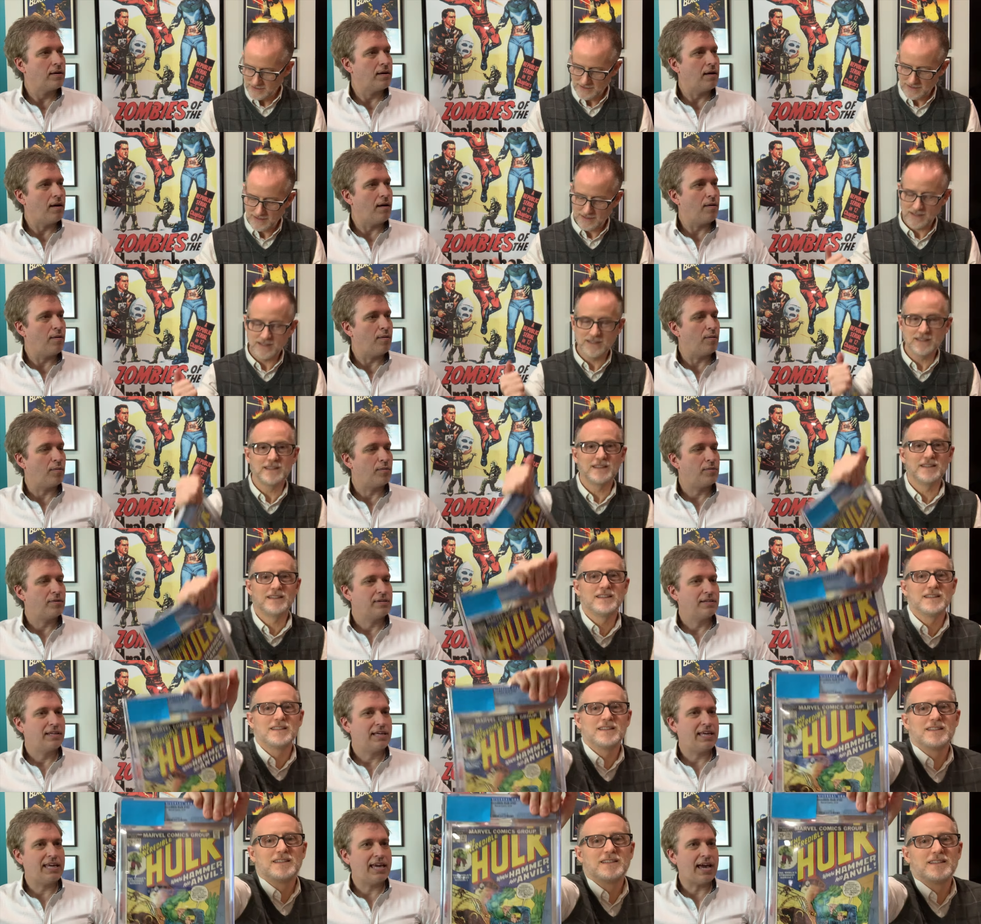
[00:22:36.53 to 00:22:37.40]
Speaker 1: Oh,
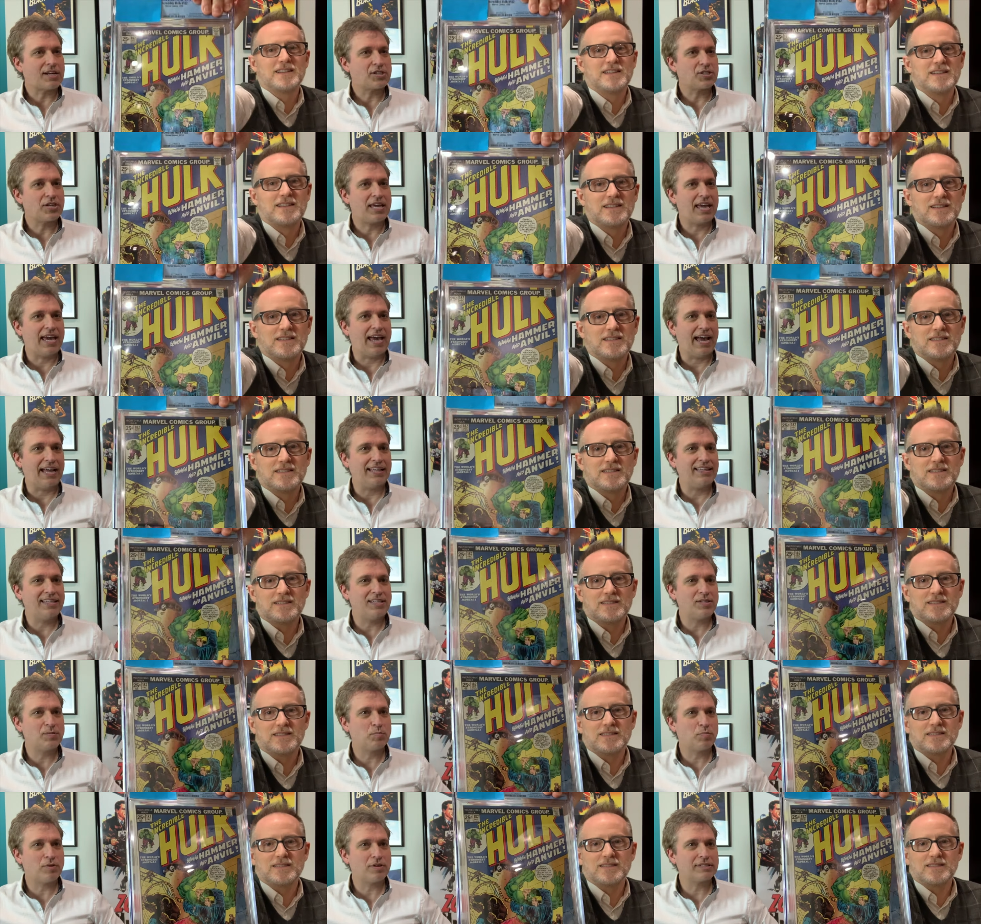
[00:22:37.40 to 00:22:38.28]
he actually had
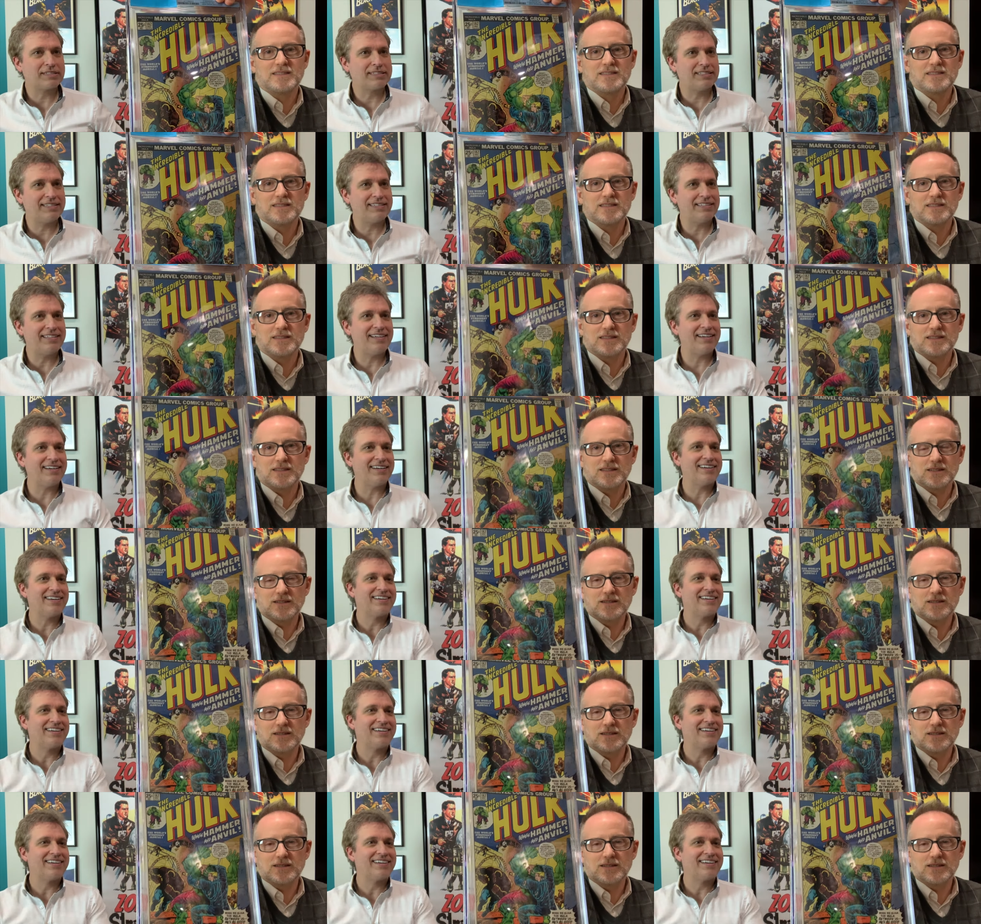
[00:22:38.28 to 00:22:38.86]
these books in there.